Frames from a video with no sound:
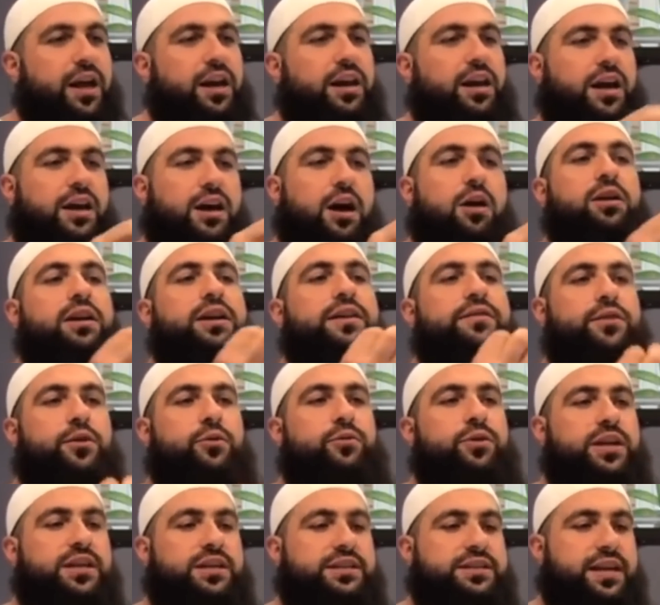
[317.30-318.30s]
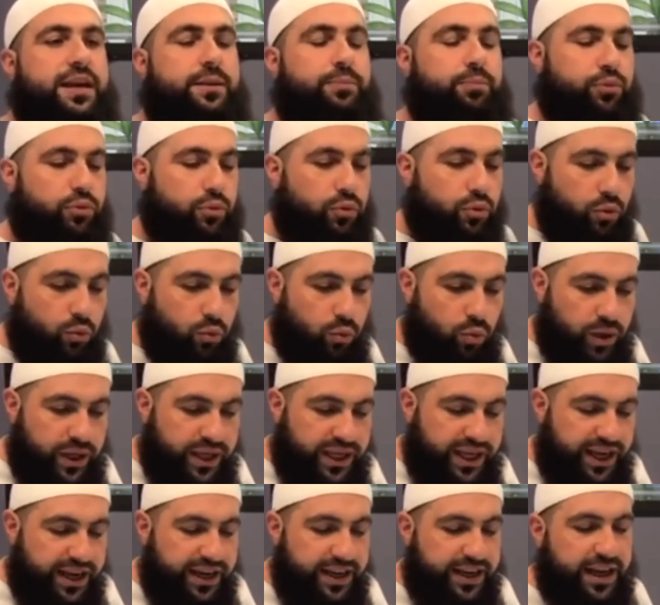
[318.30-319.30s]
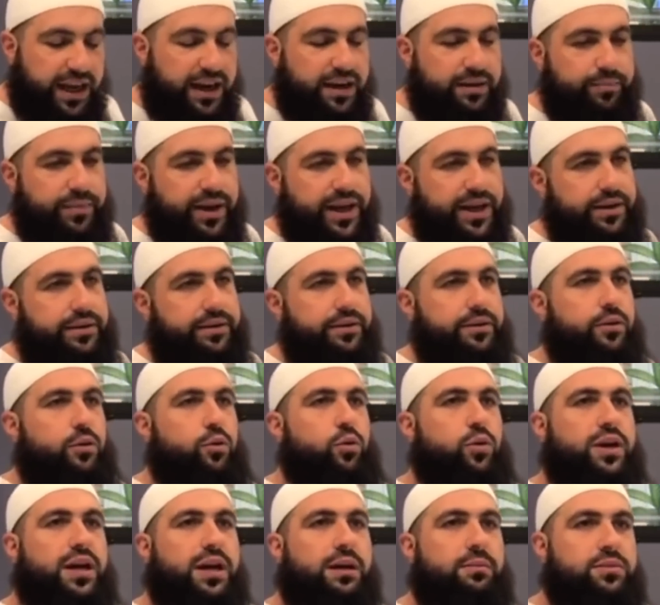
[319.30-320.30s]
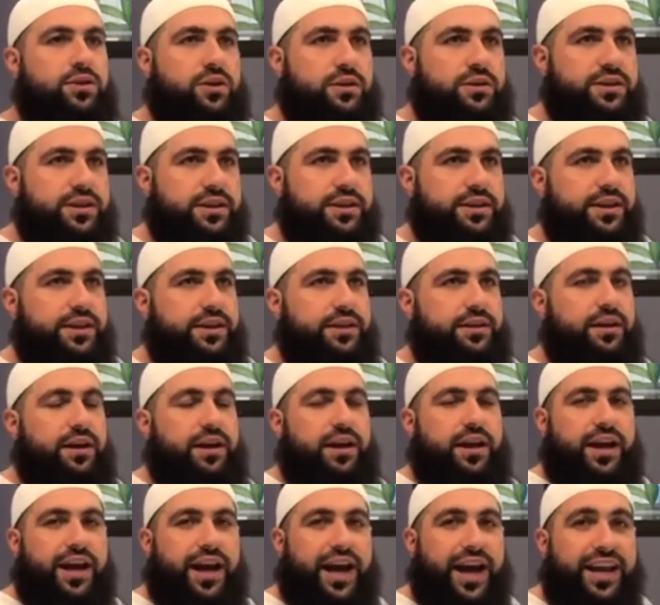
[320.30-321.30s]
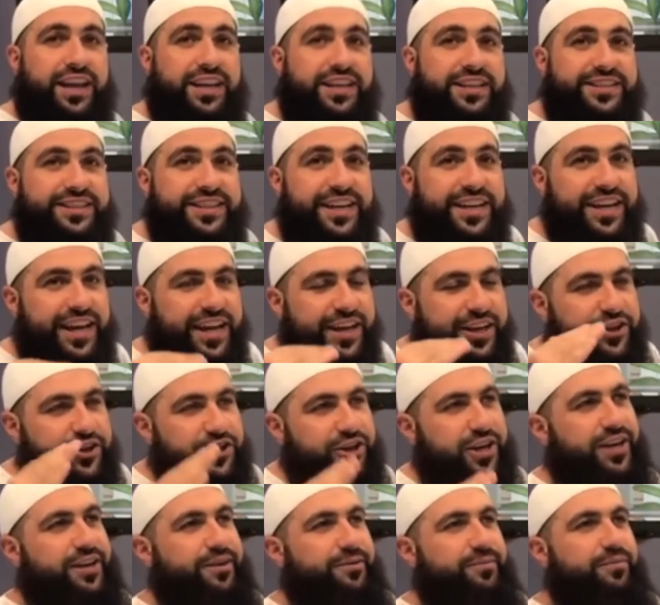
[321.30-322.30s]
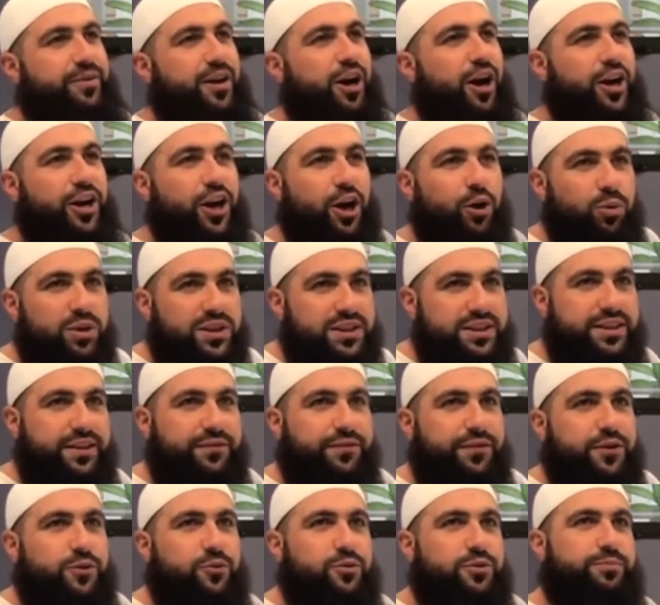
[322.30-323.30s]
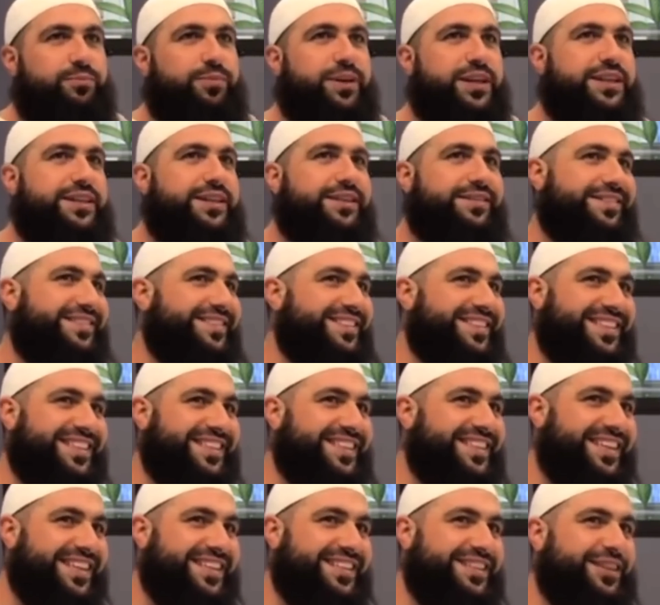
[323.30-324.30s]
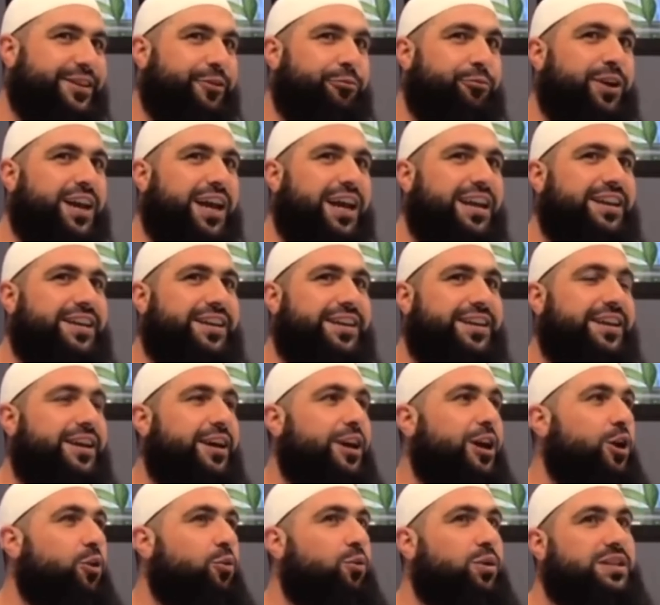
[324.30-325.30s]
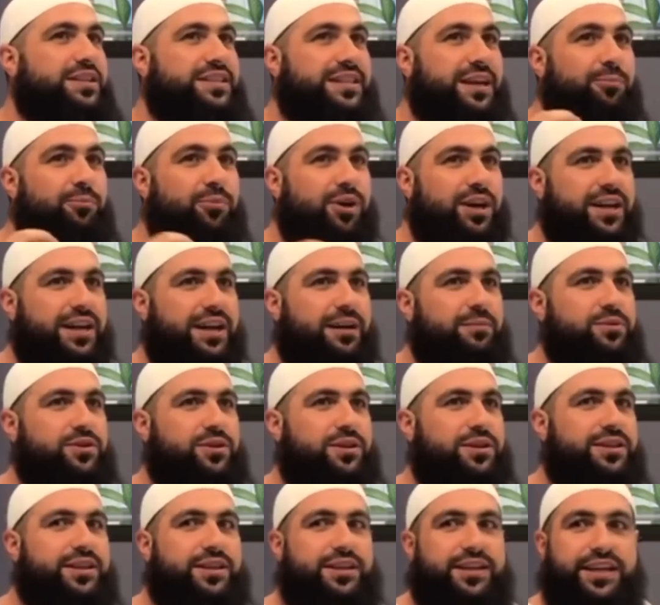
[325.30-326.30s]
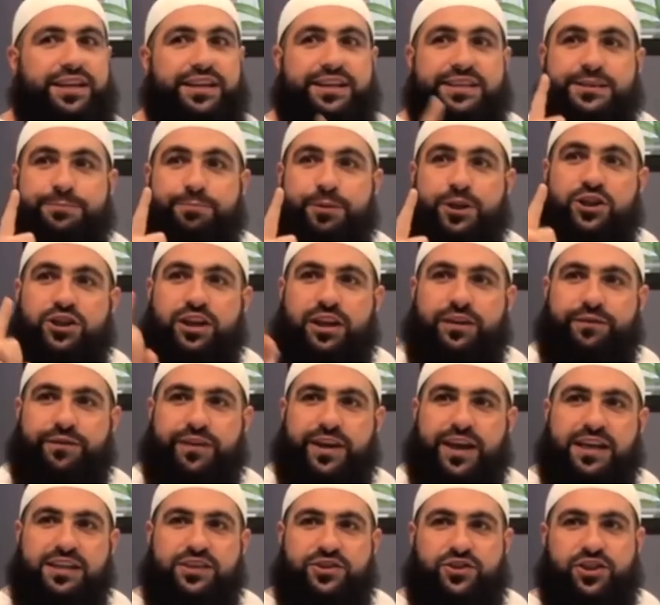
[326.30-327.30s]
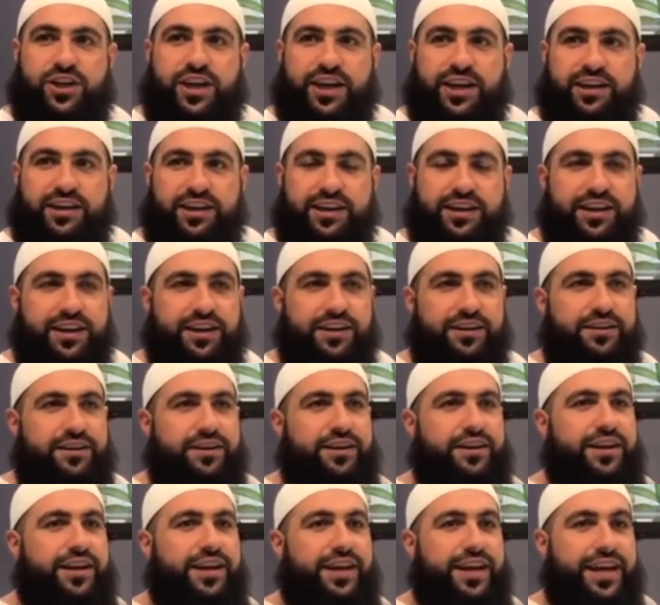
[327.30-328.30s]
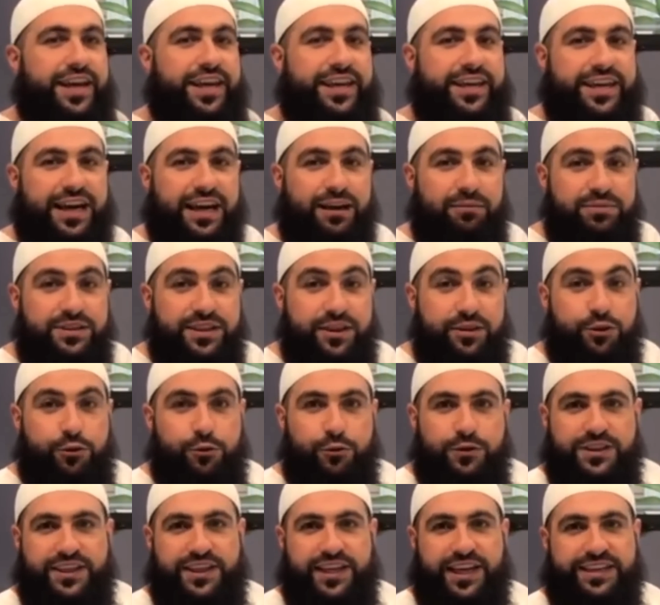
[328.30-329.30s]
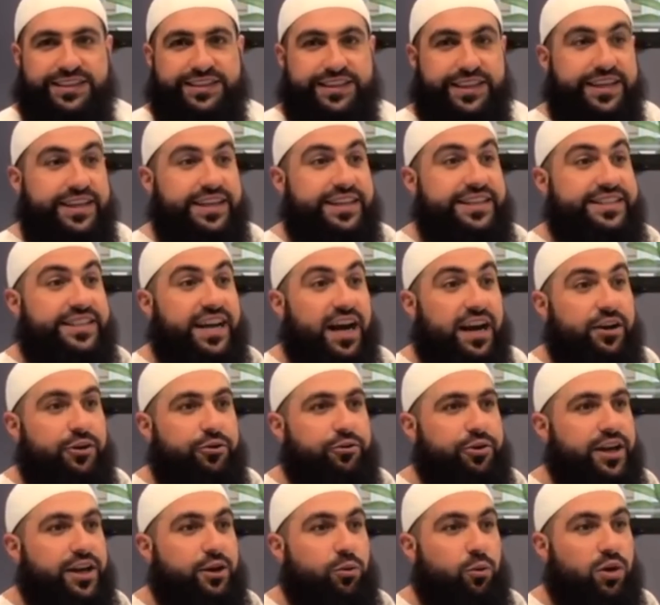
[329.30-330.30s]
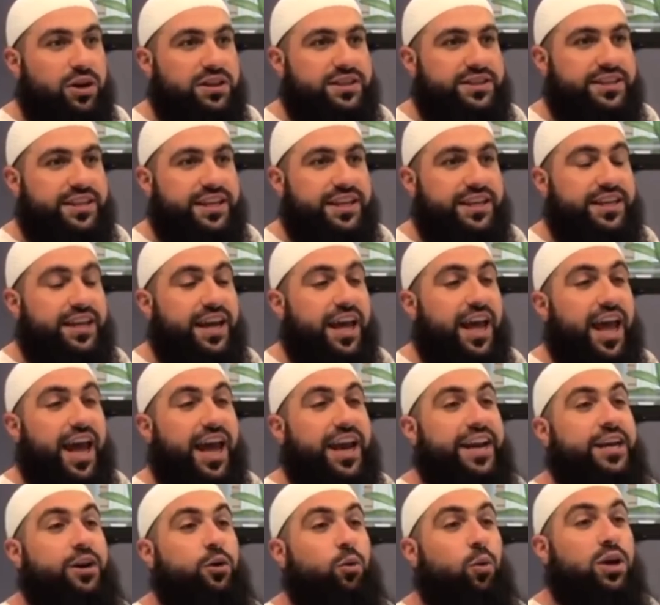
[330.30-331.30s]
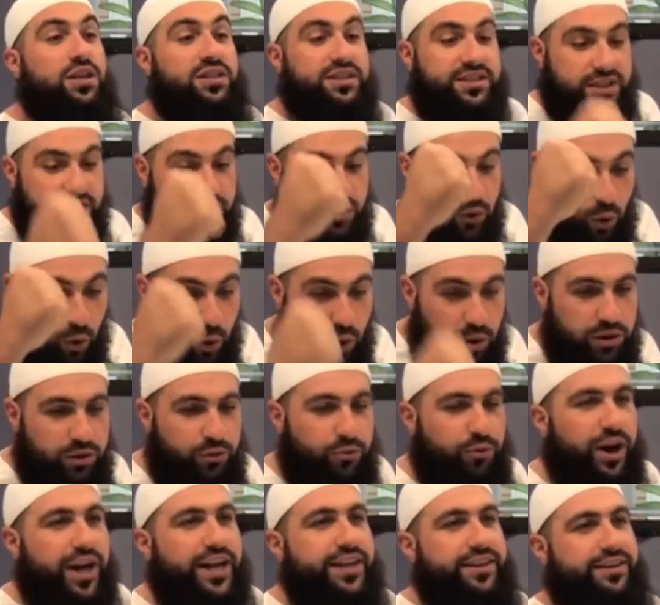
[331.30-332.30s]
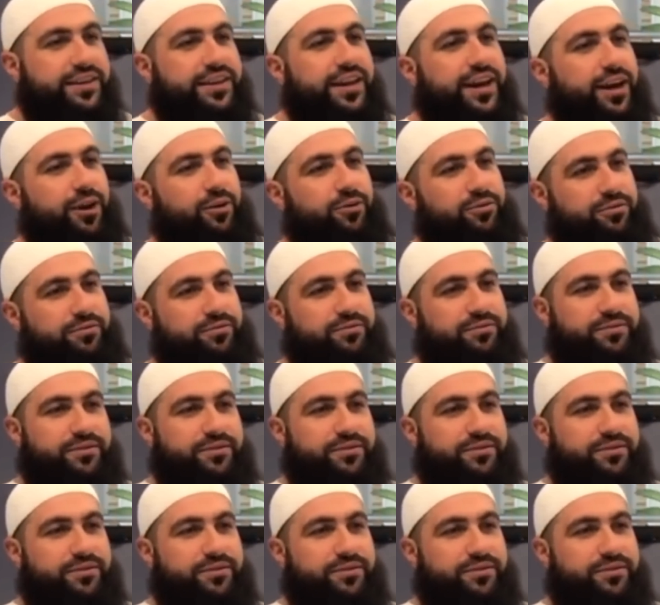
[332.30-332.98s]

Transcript: Like, I'll give you an example. We get a young man who comes onto deen, and it's the nature. I know it's difficult, but it's the reality. When someone comes onto deen, especially if he has jahiliyyah, he comes enthusiastic, he's hungry, he wants deen, and he wants it all right now.